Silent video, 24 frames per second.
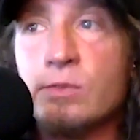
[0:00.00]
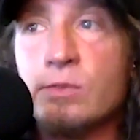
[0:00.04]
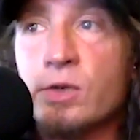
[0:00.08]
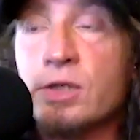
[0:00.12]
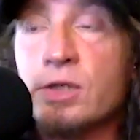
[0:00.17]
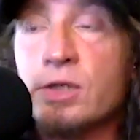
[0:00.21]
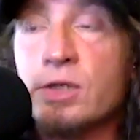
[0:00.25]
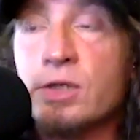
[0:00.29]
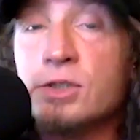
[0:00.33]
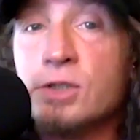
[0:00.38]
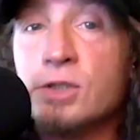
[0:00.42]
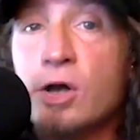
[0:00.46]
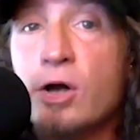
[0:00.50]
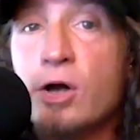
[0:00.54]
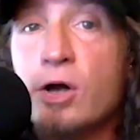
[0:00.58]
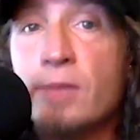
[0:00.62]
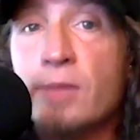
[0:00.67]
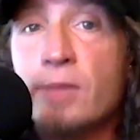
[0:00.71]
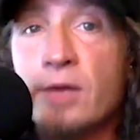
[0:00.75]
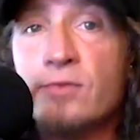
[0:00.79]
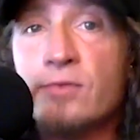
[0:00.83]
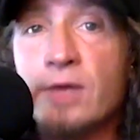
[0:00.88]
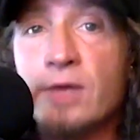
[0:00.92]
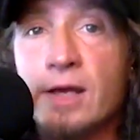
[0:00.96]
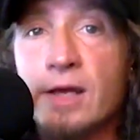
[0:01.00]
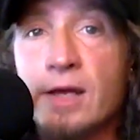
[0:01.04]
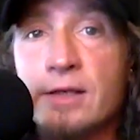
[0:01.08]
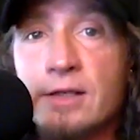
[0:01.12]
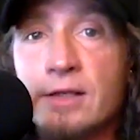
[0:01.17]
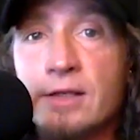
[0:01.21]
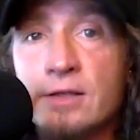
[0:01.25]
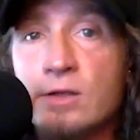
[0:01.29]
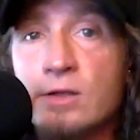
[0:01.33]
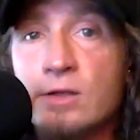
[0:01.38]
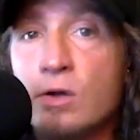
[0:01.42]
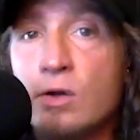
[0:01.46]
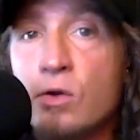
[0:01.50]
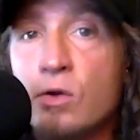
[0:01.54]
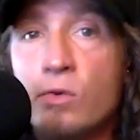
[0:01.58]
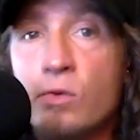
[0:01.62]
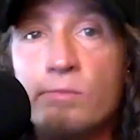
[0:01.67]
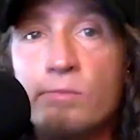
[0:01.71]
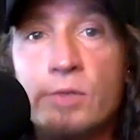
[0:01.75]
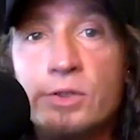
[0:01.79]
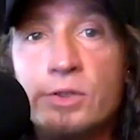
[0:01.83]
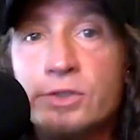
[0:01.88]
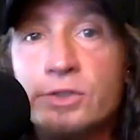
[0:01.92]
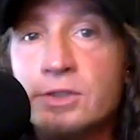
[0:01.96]
We're going to talk about that and the whole
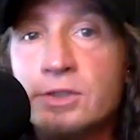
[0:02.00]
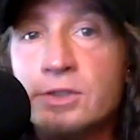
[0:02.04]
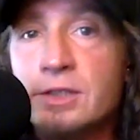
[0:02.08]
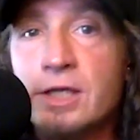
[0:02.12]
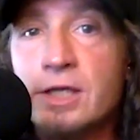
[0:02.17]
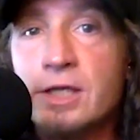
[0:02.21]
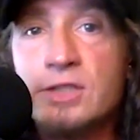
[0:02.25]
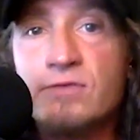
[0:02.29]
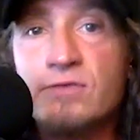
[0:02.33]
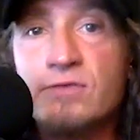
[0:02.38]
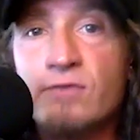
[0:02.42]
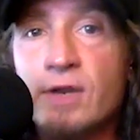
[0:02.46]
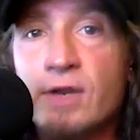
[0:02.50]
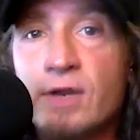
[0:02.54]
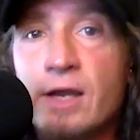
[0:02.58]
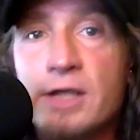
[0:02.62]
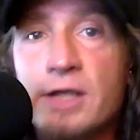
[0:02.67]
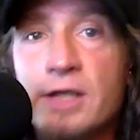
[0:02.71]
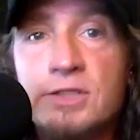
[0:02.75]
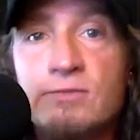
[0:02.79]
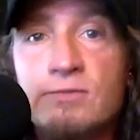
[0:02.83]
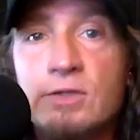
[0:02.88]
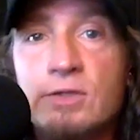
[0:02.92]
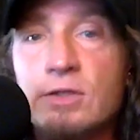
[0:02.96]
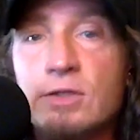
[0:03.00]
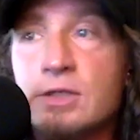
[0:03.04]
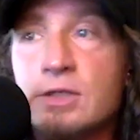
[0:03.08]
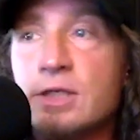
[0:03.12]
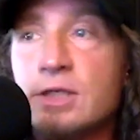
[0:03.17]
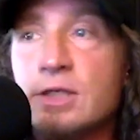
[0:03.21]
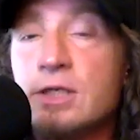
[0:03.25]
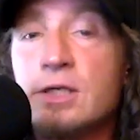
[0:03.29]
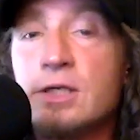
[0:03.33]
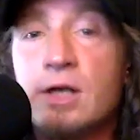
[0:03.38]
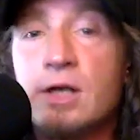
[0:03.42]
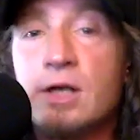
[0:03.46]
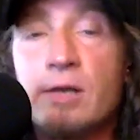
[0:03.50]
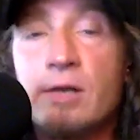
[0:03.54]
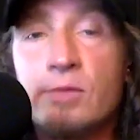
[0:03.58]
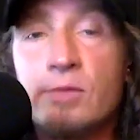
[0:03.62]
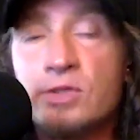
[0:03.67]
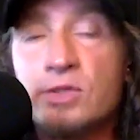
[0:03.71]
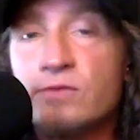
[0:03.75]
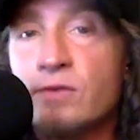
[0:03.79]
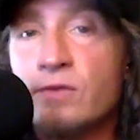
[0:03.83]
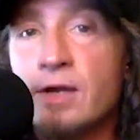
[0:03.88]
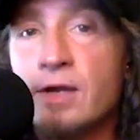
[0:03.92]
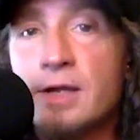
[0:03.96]
merchandise philosophy, the
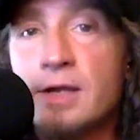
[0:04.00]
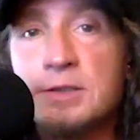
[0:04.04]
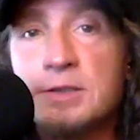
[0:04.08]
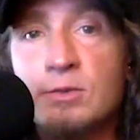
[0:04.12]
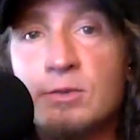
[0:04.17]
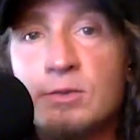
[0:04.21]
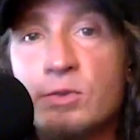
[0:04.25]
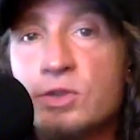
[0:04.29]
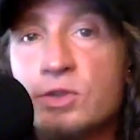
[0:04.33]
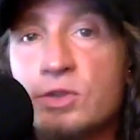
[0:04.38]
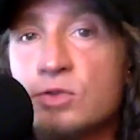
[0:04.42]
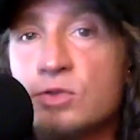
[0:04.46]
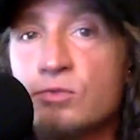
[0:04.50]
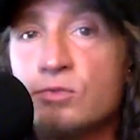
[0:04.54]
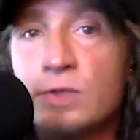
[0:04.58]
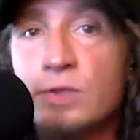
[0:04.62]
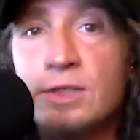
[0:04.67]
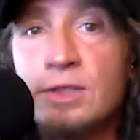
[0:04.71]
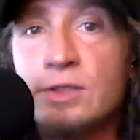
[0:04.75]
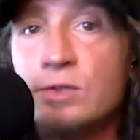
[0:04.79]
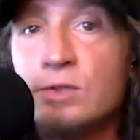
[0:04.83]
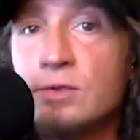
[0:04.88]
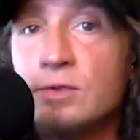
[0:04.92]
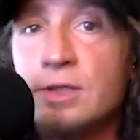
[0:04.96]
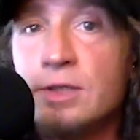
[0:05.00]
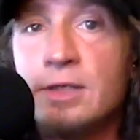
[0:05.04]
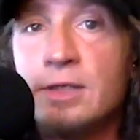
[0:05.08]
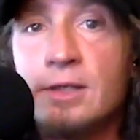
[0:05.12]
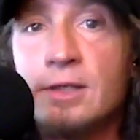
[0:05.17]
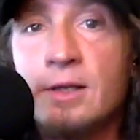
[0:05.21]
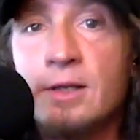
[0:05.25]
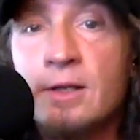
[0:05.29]
e-commerce philosophy, which is really unique